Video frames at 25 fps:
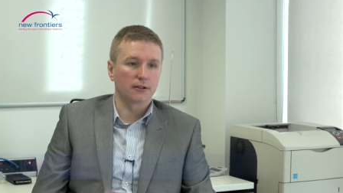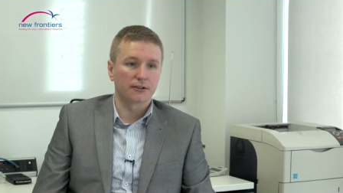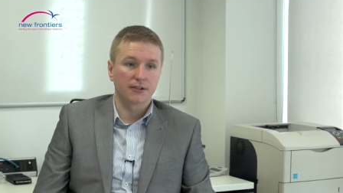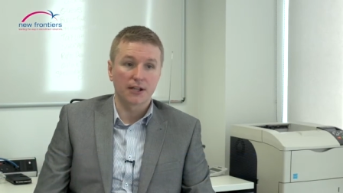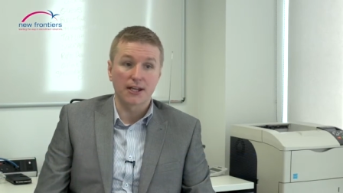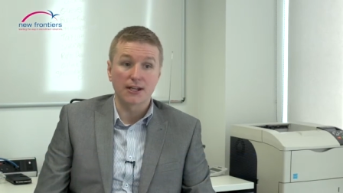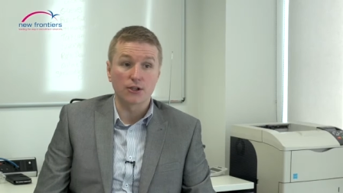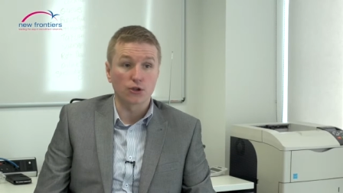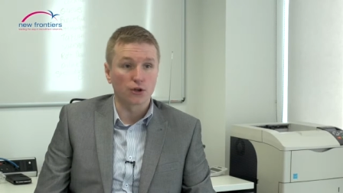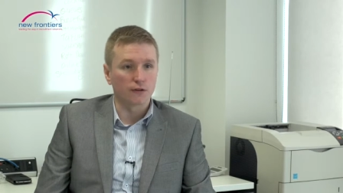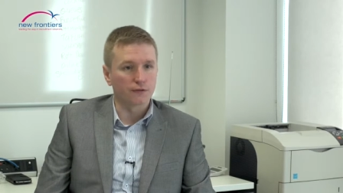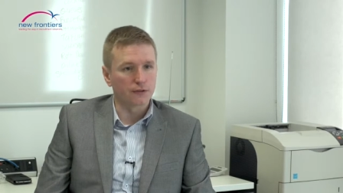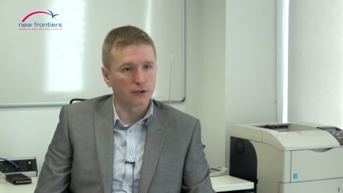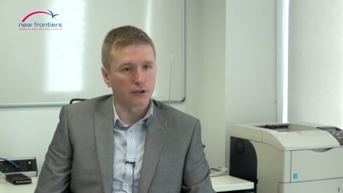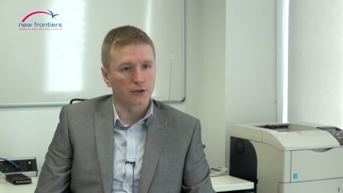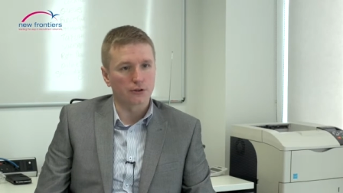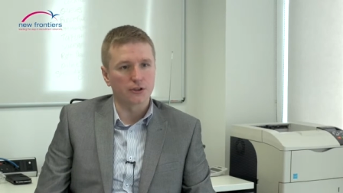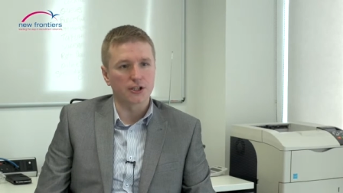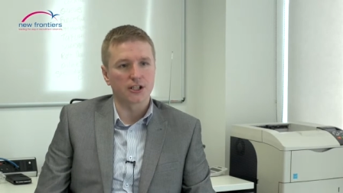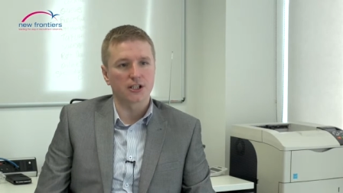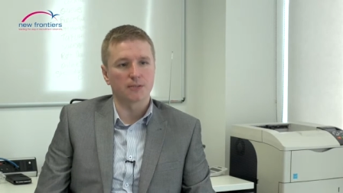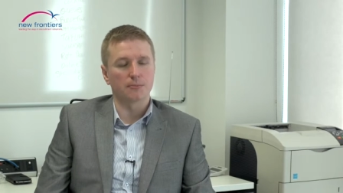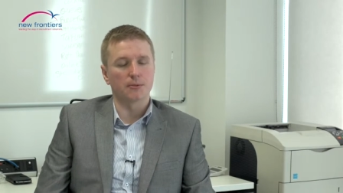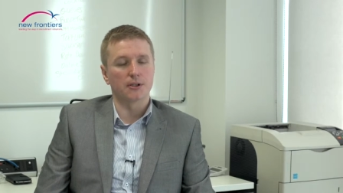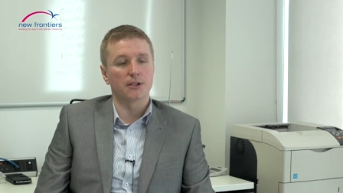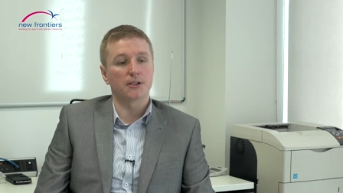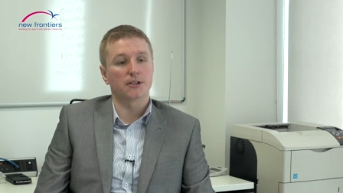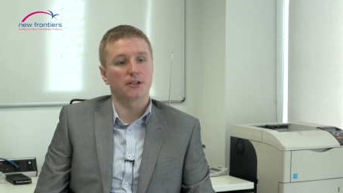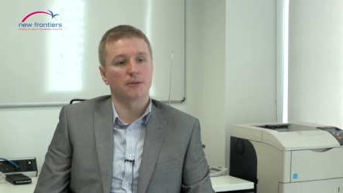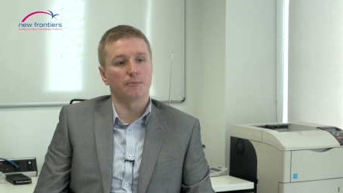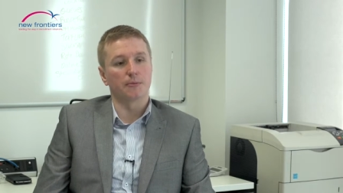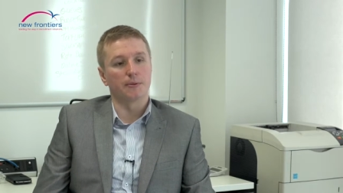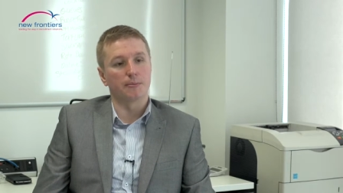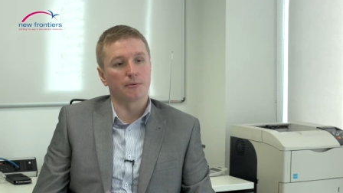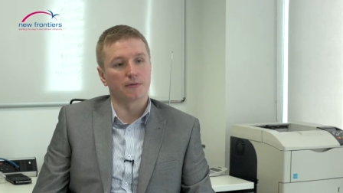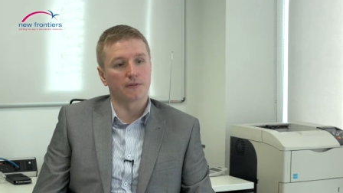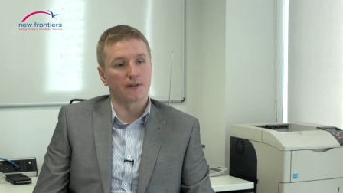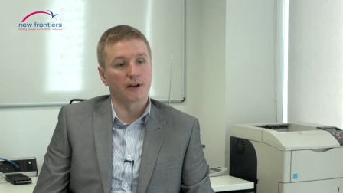days off at Christmas,
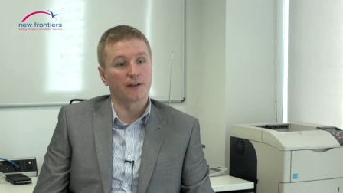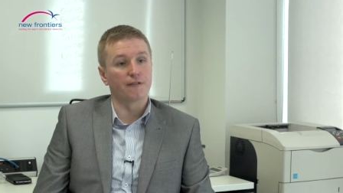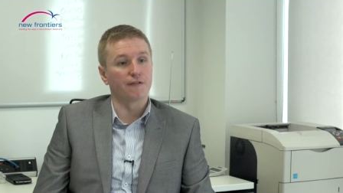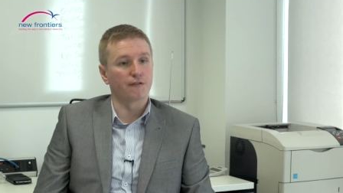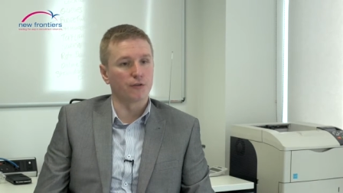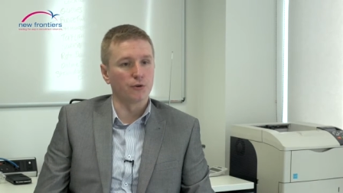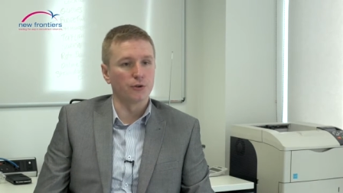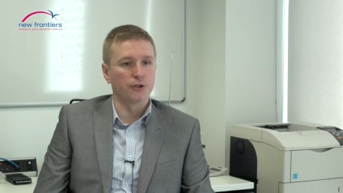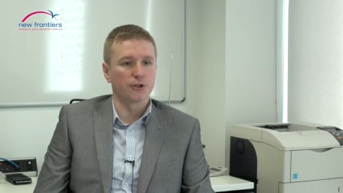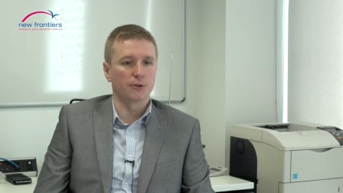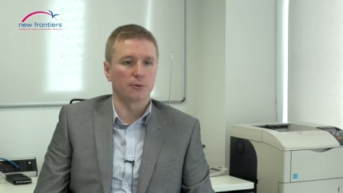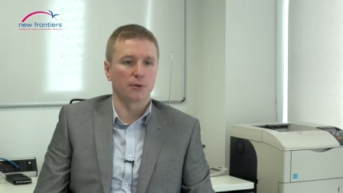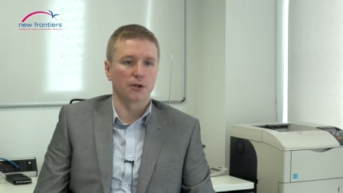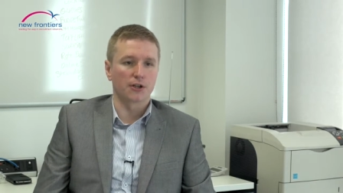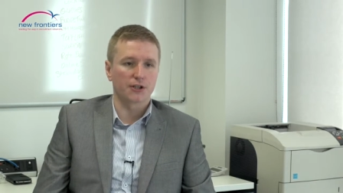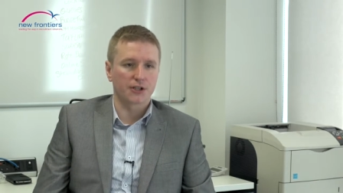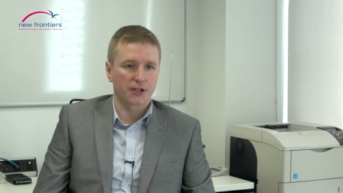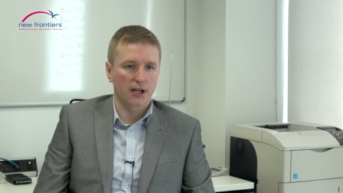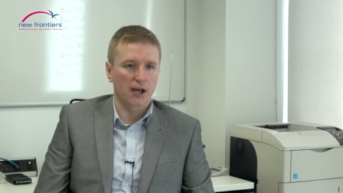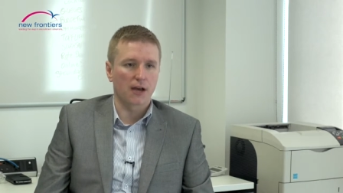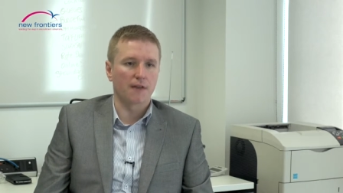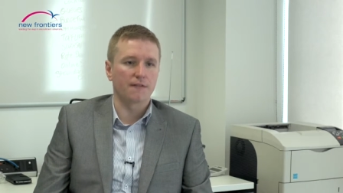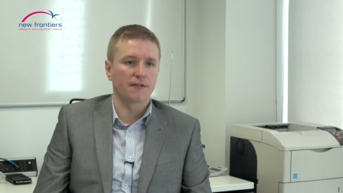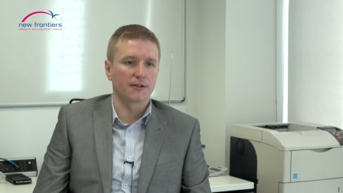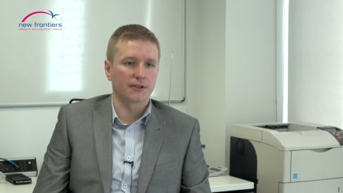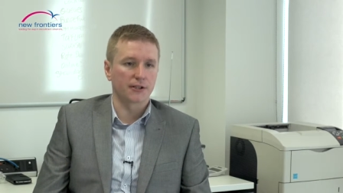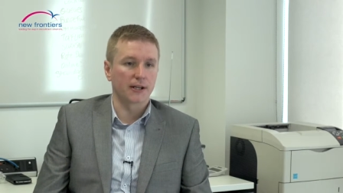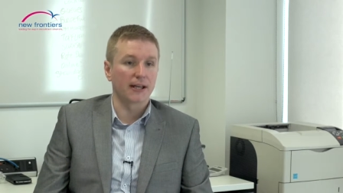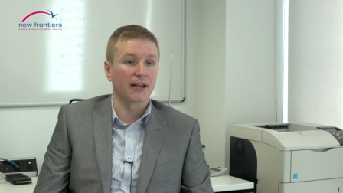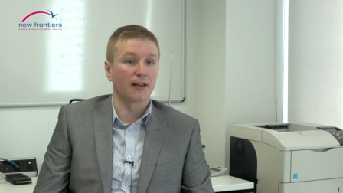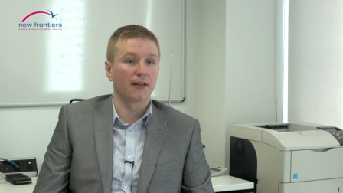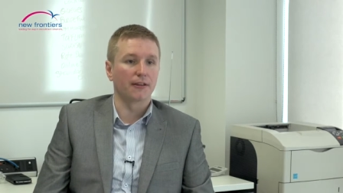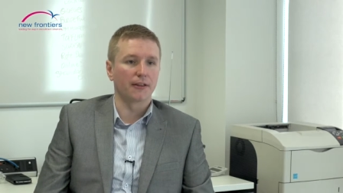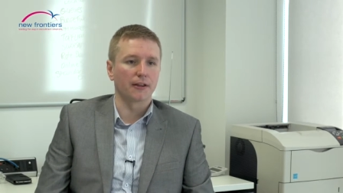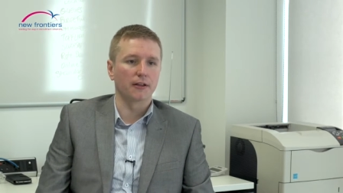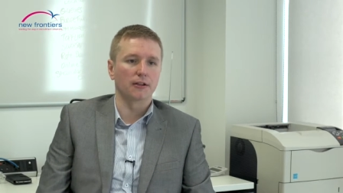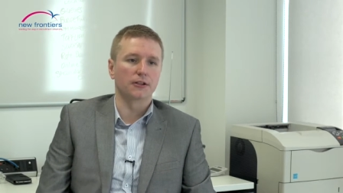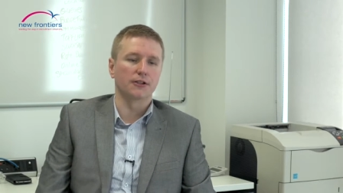and we provide fruit to our staff as a
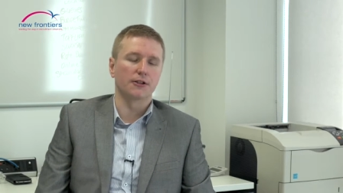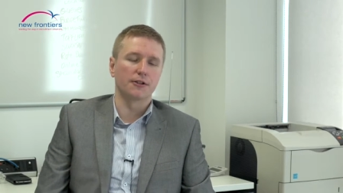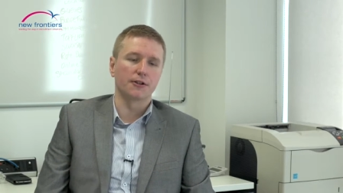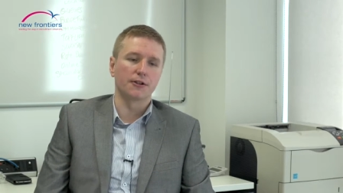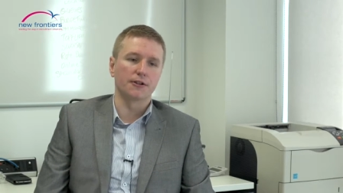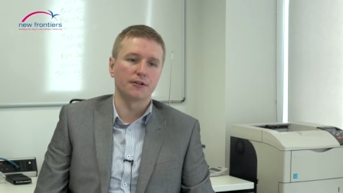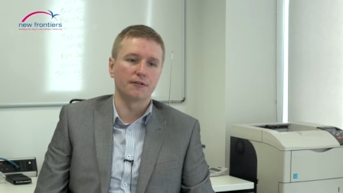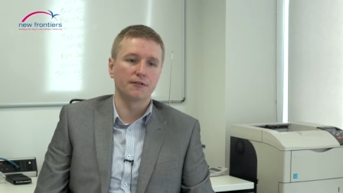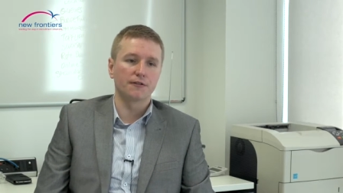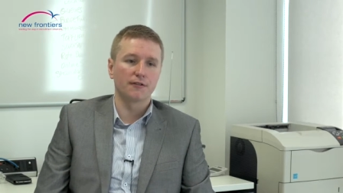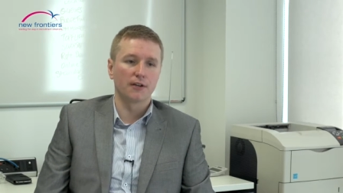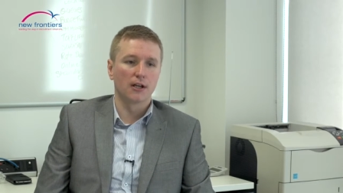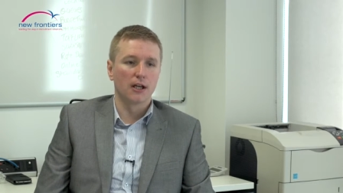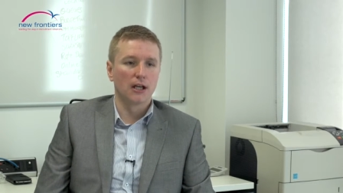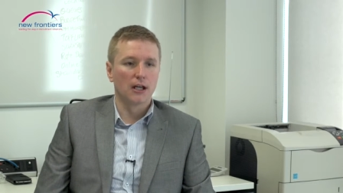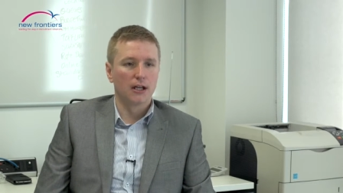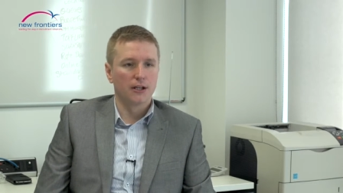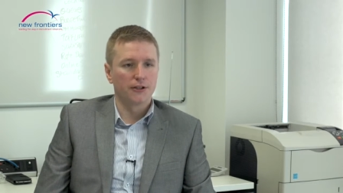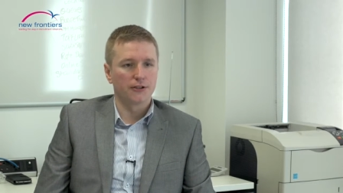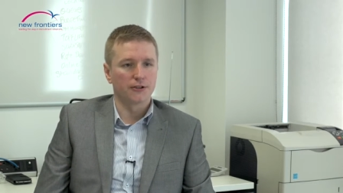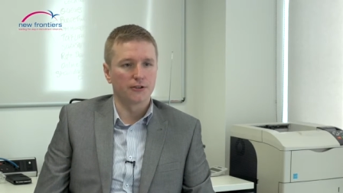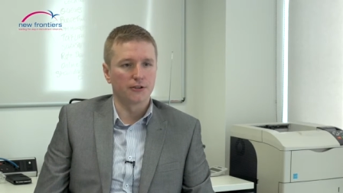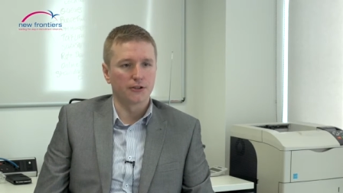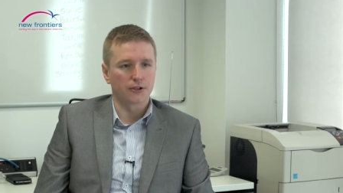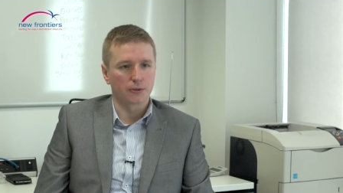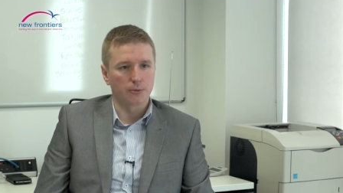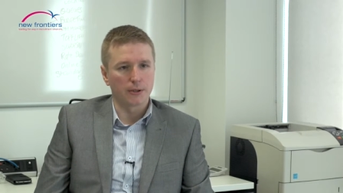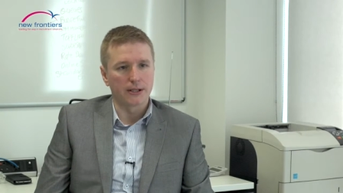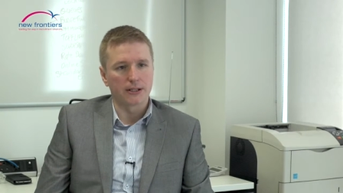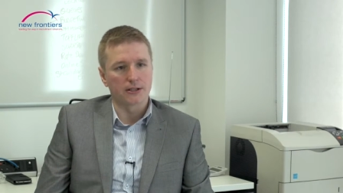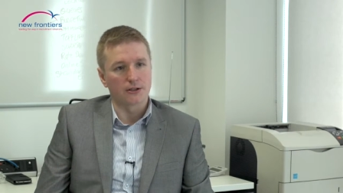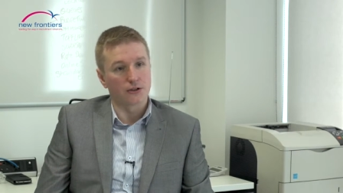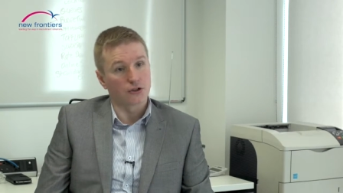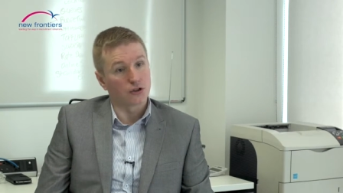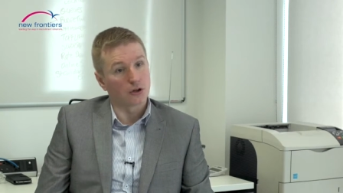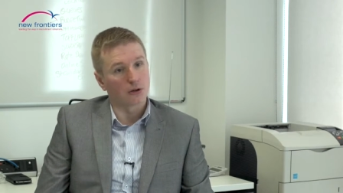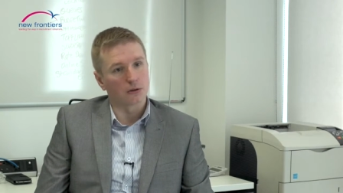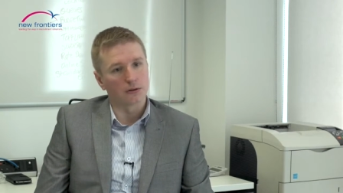healthy alternative to
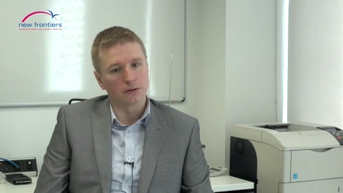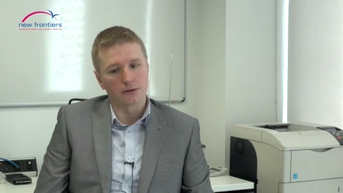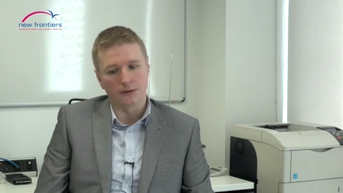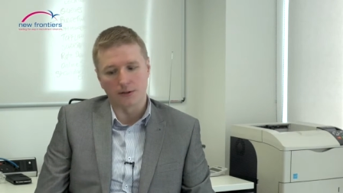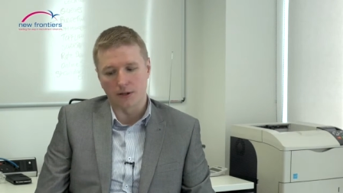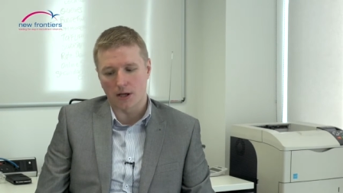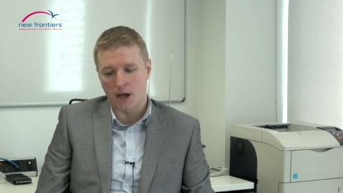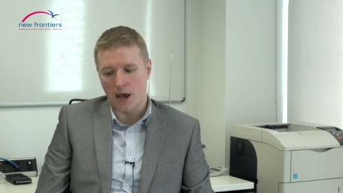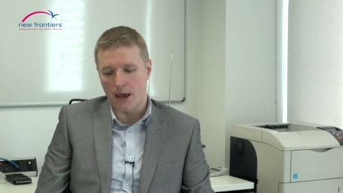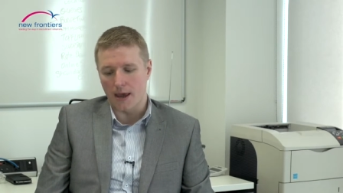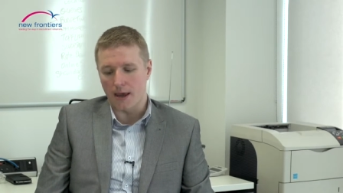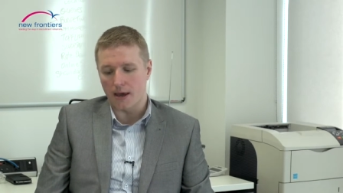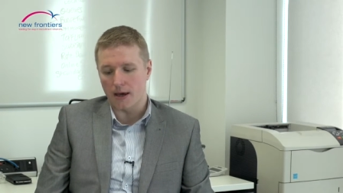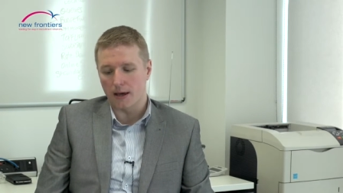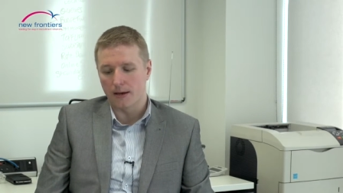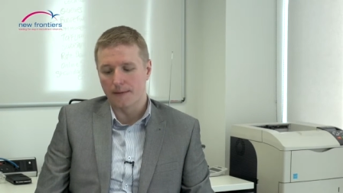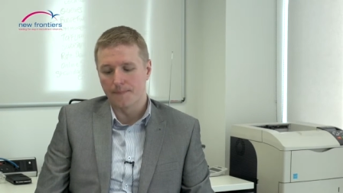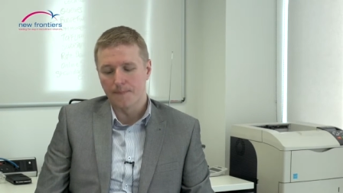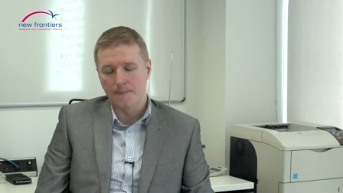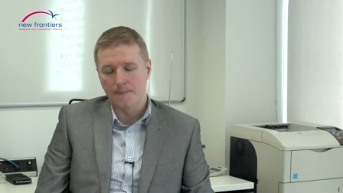sweets and chocolate and cake.